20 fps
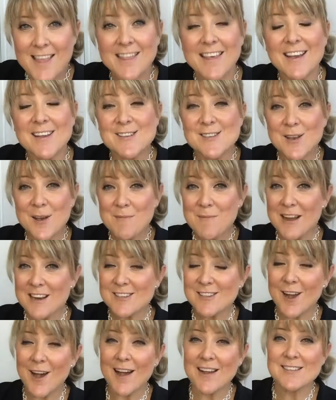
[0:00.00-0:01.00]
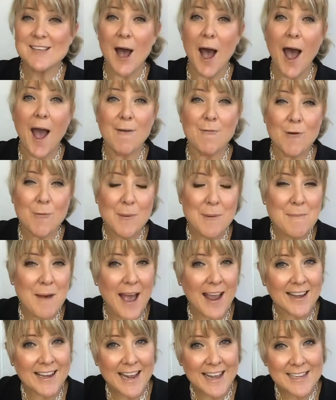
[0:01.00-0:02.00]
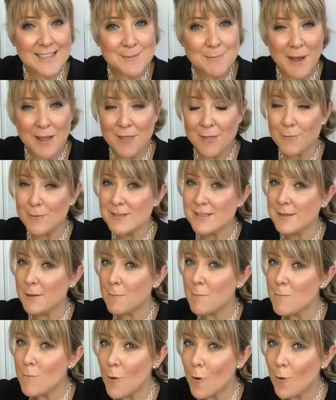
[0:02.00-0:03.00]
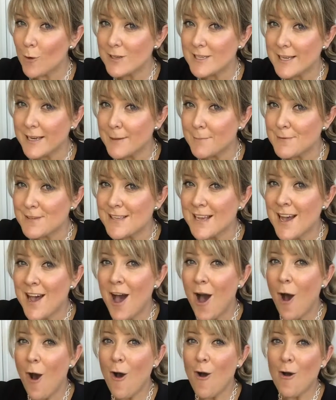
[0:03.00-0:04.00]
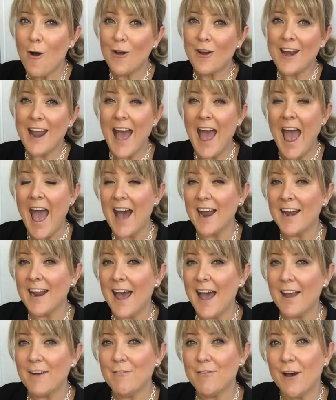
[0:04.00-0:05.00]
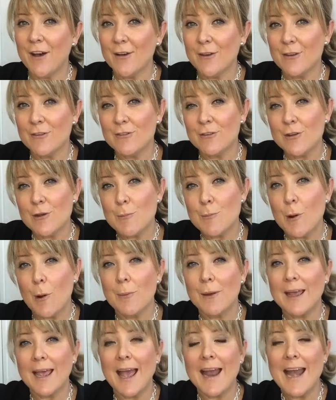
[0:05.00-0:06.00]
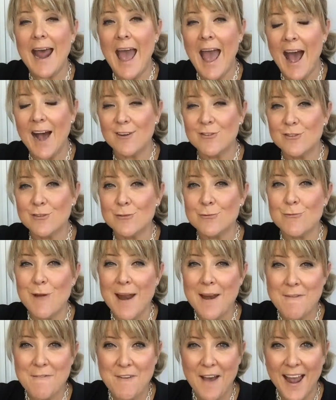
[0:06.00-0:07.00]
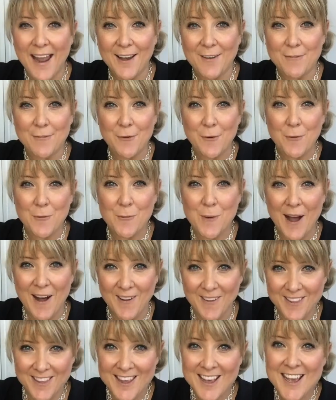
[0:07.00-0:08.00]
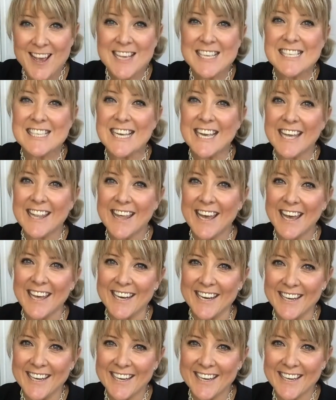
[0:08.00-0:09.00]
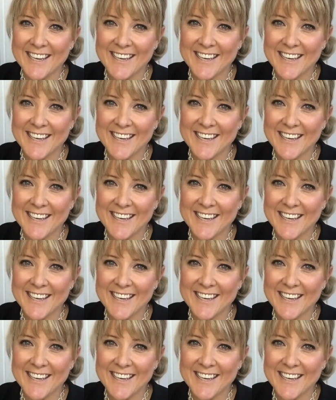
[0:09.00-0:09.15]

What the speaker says: Thanks so much, guys. I will be back next month with some more tips on how to add value to your property and how to renovate for wealth. See you then.